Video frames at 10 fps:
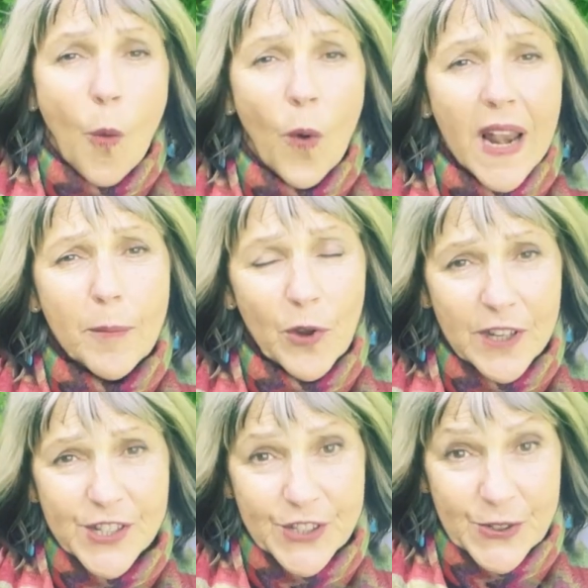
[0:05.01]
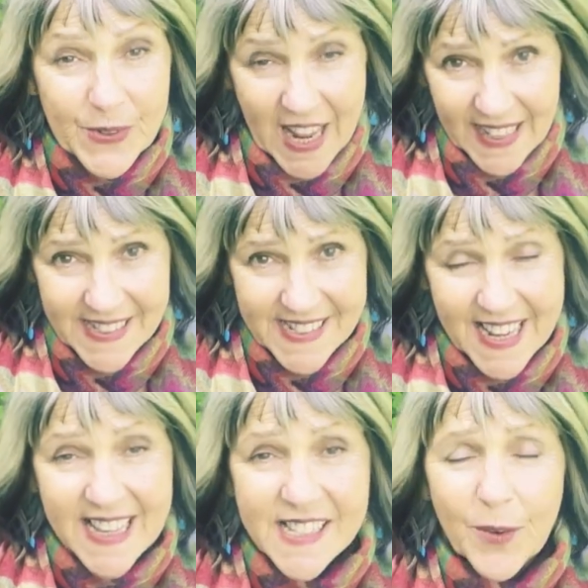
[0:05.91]
What I'm going to do next
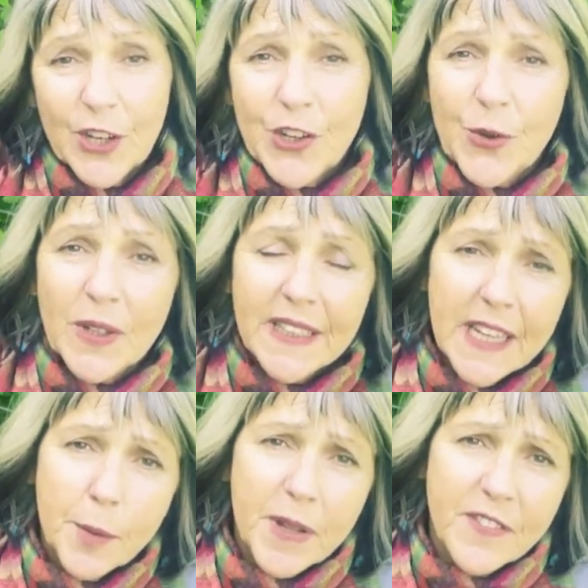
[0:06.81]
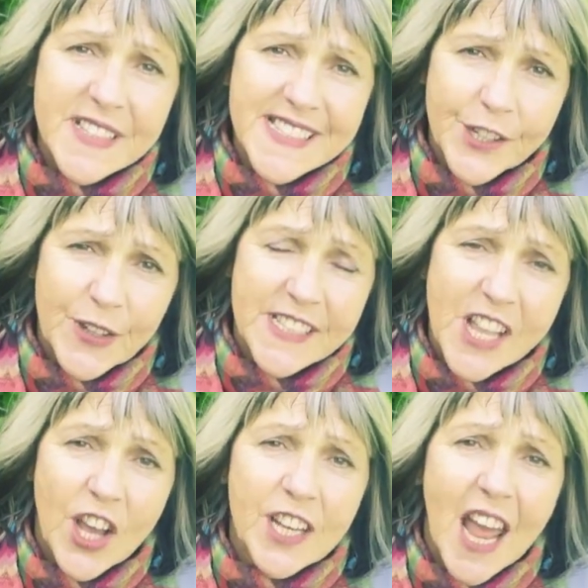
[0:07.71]
is I'm going to do a little bit of a series
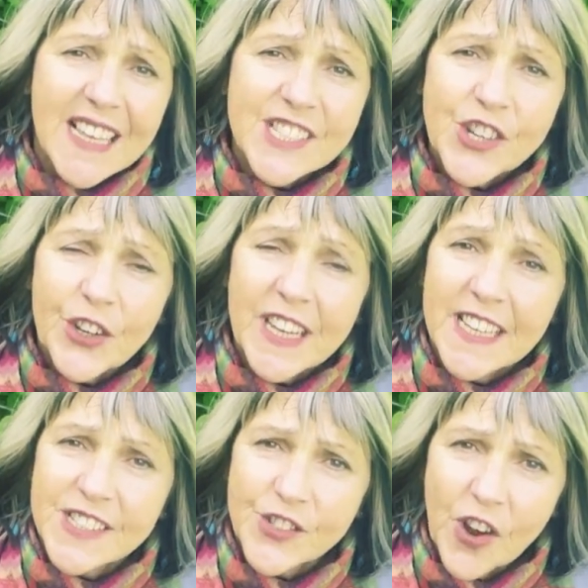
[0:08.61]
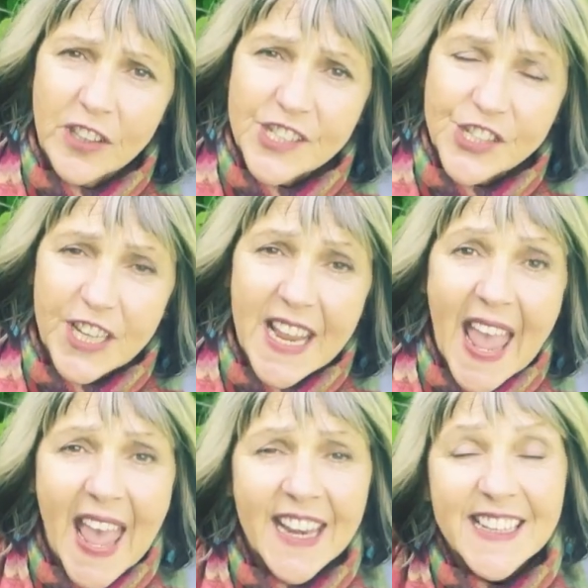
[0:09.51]
on 9 Star Ki Astrology
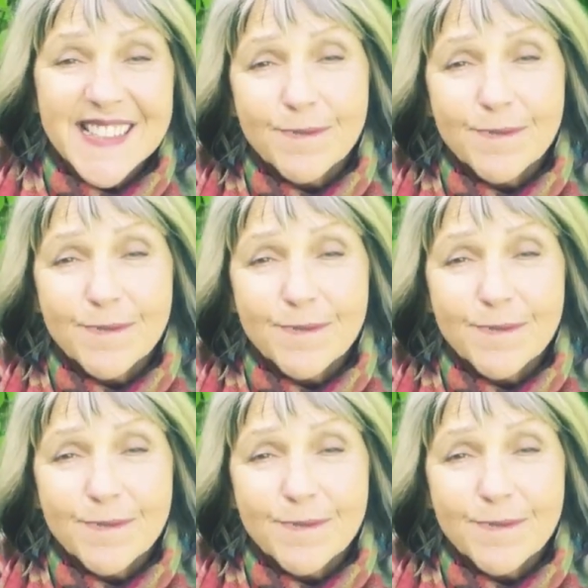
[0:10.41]
and a